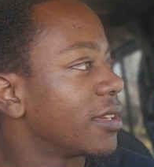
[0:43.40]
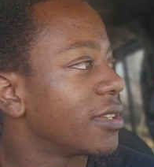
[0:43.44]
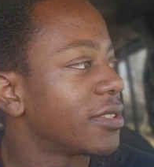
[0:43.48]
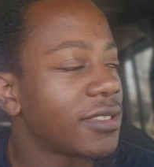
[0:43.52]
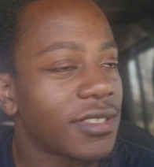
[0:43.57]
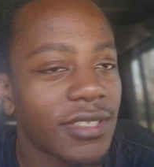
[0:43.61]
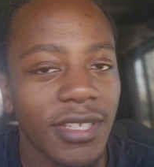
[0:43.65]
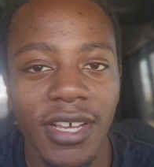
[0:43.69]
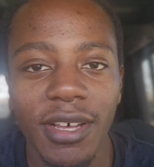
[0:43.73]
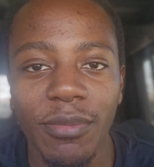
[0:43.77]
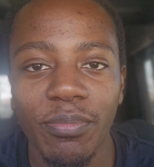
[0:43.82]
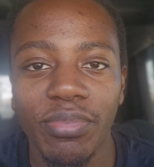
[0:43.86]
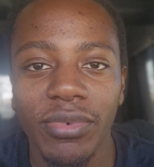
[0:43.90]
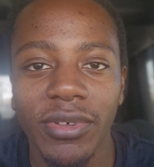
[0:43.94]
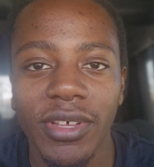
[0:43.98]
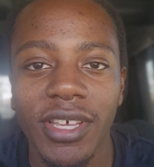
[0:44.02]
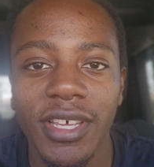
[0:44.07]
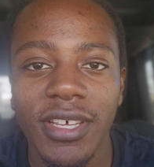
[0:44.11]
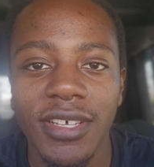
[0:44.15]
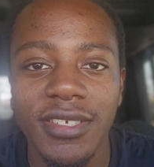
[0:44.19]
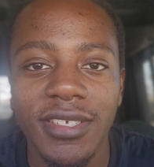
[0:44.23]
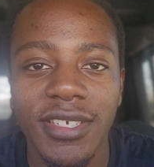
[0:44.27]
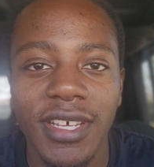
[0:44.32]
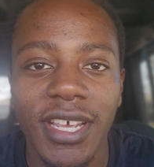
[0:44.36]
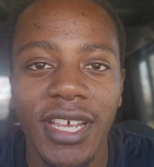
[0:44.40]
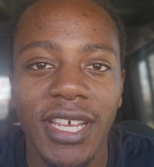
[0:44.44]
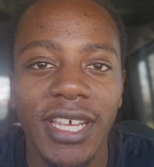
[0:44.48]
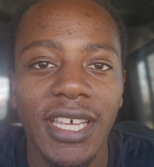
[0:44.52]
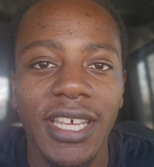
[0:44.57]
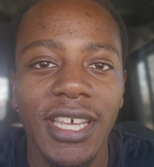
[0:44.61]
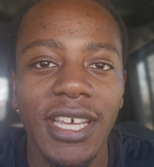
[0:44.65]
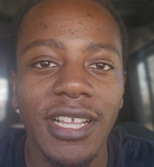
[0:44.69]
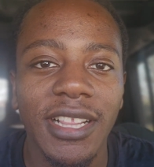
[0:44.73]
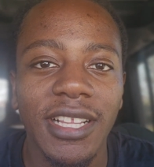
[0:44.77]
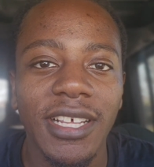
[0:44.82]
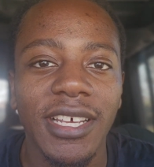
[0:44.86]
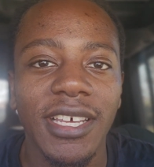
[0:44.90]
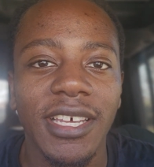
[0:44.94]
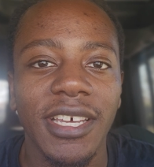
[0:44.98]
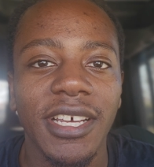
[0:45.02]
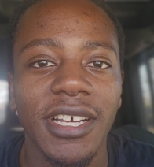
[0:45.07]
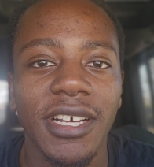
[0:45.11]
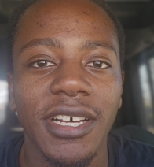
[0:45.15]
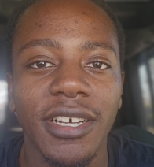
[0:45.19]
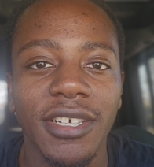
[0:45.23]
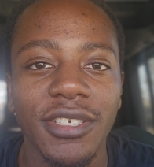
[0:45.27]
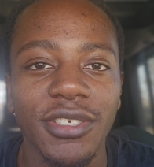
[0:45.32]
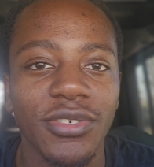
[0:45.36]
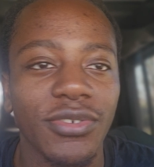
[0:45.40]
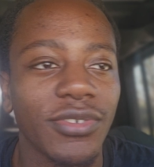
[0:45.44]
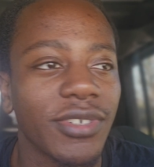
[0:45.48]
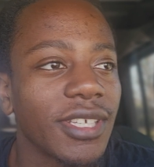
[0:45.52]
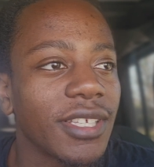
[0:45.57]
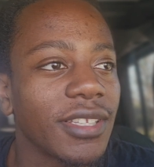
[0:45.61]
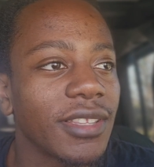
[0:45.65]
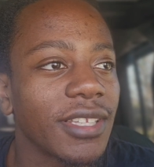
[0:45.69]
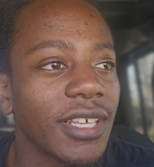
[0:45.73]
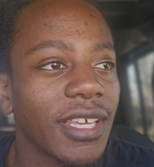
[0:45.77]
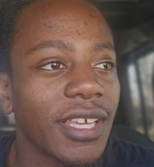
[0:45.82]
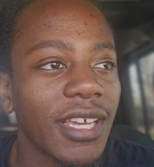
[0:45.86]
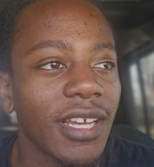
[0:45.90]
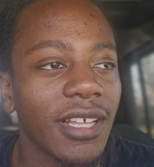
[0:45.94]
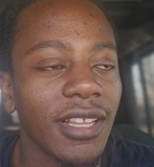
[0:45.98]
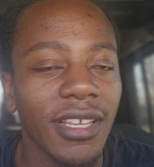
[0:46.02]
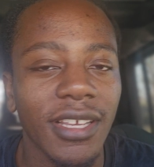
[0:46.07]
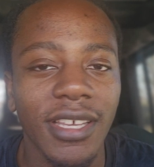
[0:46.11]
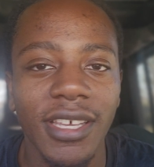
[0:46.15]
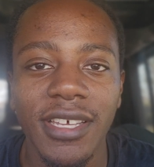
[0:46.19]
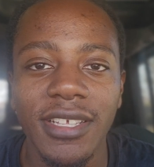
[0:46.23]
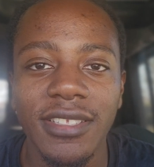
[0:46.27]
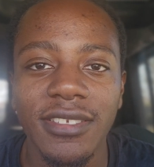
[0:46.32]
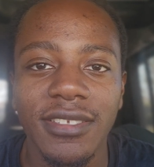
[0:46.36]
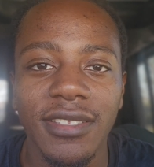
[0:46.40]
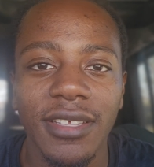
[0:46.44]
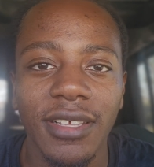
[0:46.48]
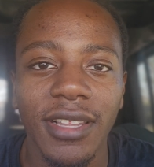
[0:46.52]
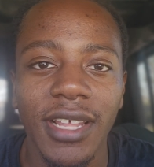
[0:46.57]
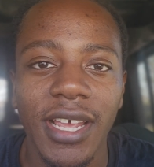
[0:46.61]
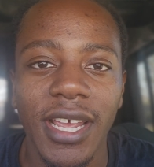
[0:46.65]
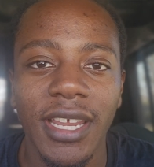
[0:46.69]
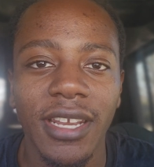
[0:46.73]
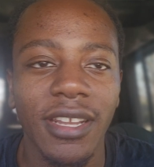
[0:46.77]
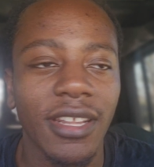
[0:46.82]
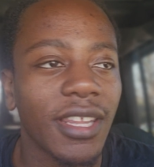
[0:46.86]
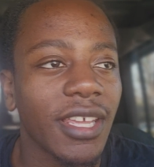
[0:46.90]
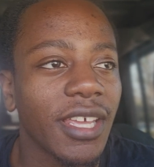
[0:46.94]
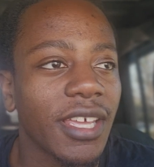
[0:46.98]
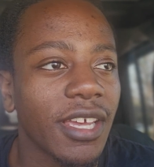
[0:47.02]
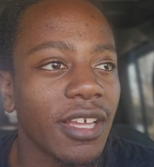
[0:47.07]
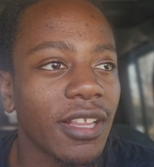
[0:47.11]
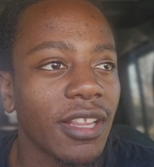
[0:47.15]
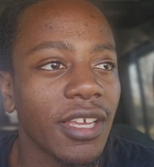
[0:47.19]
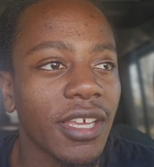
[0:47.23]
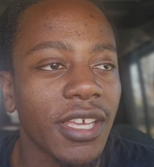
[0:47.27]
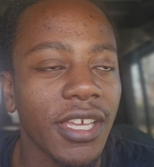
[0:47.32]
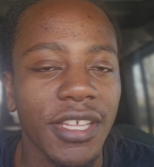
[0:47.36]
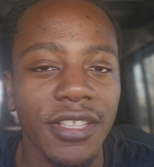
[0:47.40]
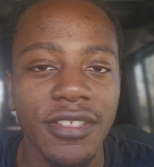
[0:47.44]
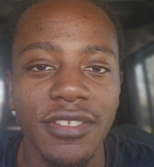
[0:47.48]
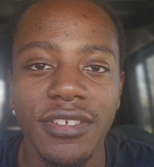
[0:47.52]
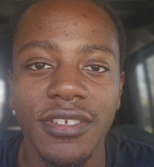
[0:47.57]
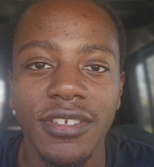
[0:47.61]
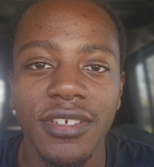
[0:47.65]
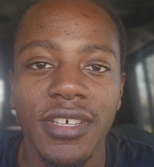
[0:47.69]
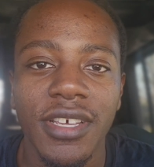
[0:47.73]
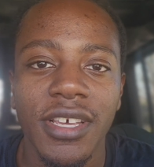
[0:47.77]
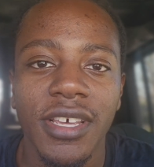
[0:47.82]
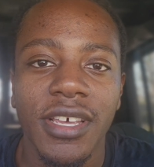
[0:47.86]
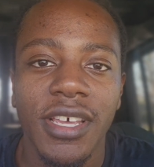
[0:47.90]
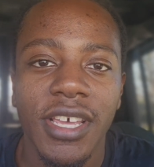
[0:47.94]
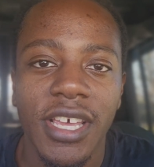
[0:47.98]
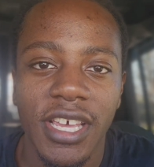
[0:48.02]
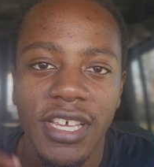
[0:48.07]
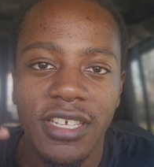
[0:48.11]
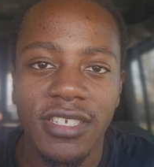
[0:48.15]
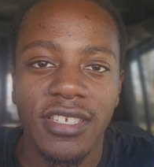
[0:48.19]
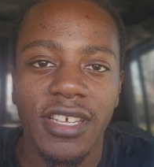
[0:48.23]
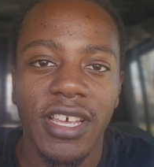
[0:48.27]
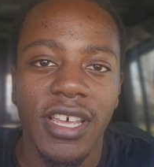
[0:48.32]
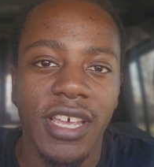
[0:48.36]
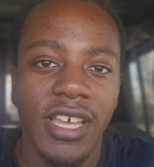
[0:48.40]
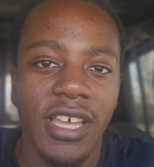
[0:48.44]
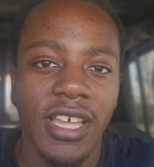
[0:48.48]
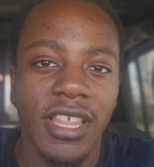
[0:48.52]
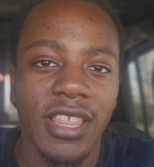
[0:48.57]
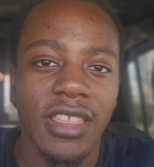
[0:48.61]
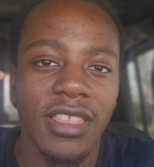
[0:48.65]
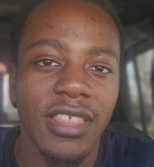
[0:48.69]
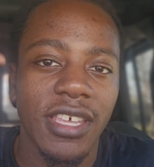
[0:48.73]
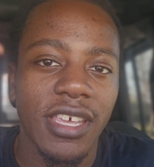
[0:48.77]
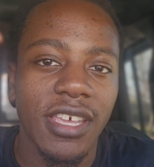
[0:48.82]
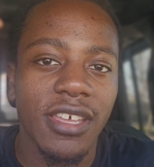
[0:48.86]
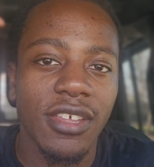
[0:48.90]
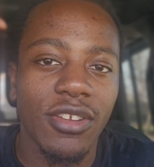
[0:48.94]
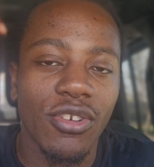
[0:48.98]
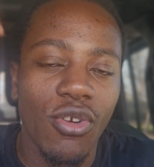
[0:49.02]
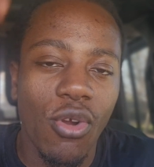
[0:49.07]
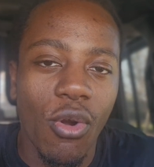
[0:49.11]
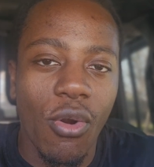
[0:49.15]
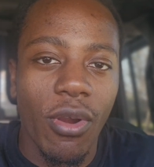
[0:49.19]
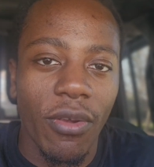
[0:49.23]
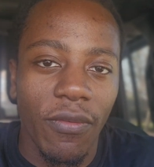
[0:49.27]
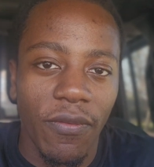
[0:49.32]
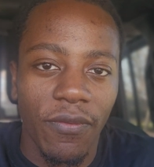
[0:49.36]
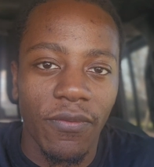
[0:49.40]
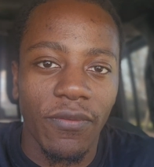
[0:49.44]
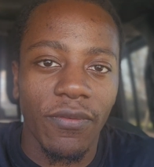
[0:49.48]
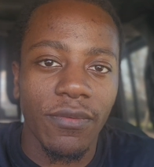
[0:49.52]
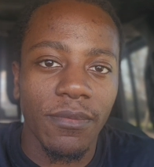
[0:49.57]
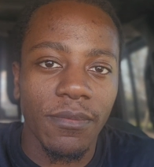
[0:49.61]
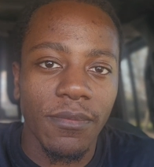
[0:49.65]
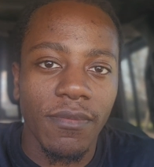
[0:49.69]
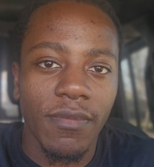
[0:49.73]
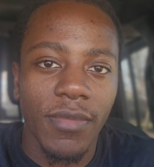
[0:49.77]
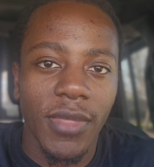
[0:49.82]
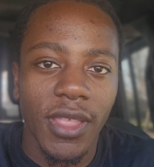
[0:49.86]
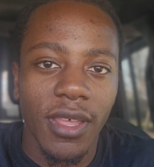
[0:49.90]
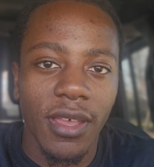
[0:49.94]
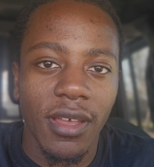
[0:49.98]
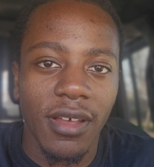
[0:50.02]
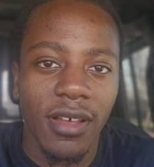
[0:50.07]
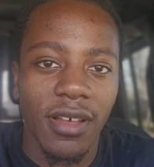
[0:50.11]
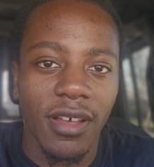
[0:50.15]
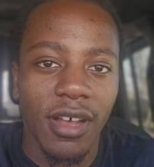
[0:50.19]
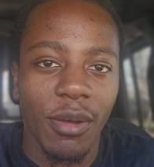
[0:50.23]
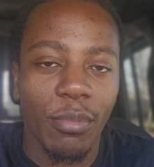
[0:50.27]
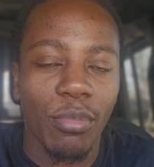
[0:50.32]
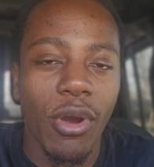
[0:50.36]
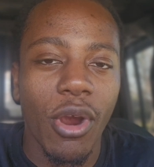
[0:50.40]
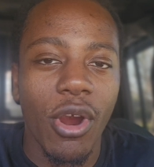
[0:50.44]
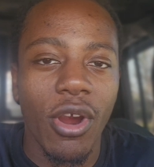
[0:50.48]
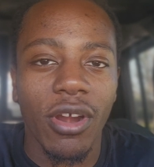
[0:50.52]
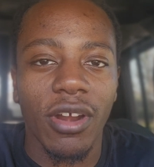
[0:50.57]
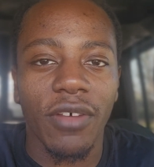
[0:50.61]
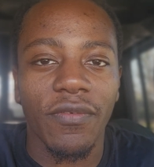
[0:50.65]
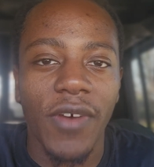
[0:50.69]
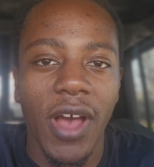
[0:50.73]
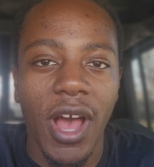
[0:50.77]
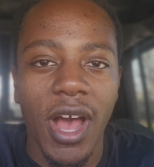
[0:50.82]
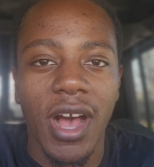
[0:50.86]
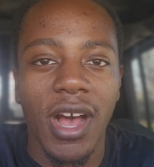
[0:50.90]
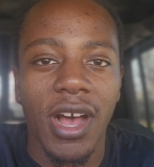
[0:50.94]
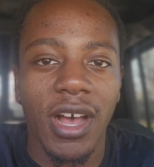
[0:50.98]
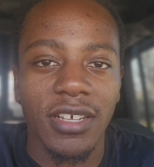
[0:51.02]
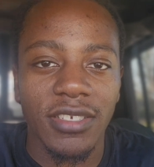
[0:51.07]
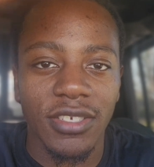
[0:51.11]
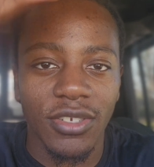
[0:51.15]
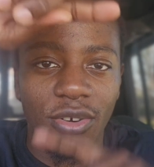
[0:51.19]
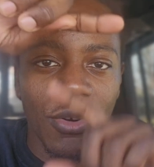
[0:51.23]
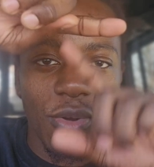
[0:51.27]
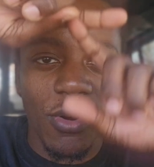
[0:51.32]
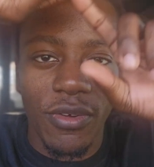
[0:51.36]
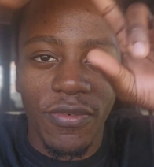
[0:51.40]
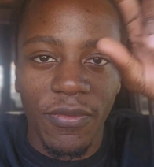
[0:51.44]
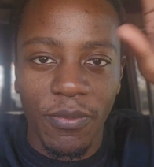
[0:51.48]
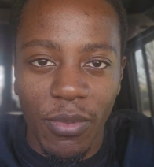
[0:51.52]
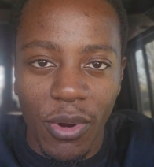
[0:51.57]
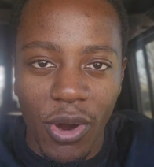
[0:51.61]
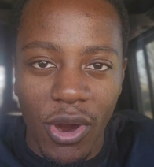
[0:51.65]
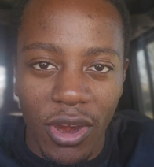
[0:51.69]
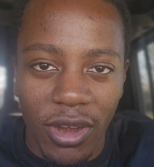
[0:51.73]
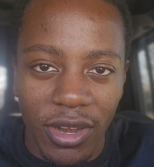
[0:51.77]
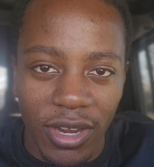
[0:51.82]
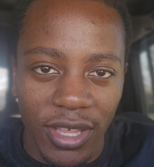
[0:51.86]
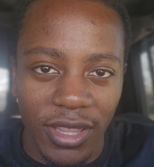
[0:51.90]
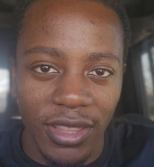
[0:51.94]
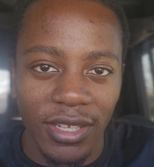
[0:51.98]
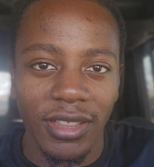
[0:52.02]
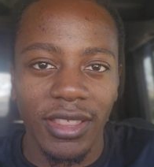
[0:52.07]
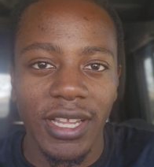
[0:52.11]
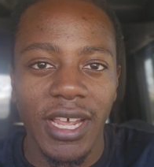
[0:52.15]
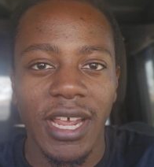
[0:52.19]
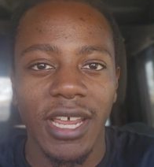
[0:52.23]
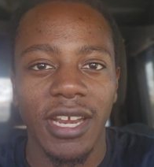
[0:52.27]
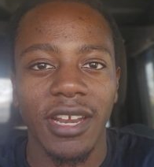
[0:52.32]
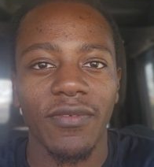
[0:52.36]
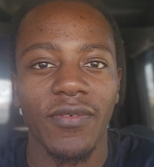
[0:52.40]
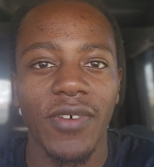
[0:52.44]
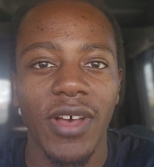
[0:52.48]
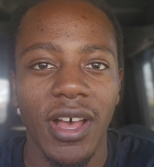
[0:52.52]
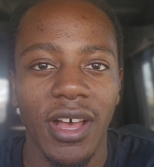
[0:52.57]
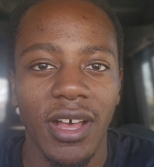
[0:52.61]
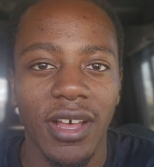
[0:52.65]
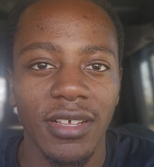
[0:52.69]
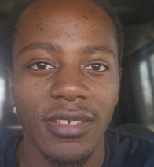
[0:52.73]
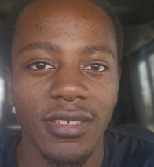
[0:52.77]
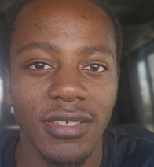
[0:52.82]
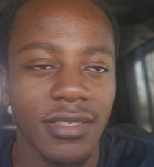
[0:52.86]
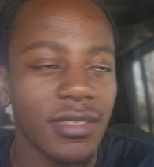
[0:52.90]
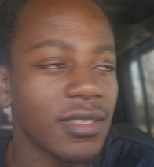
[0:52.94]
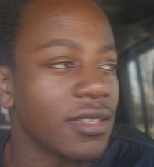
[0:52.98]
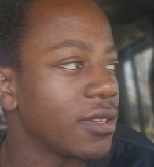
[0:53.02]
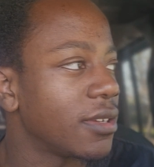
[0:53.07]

Tip is in Gillikin country. The Gillikins, the land of the Gillikins, is in the north part of Oz. North part in the land of Oz.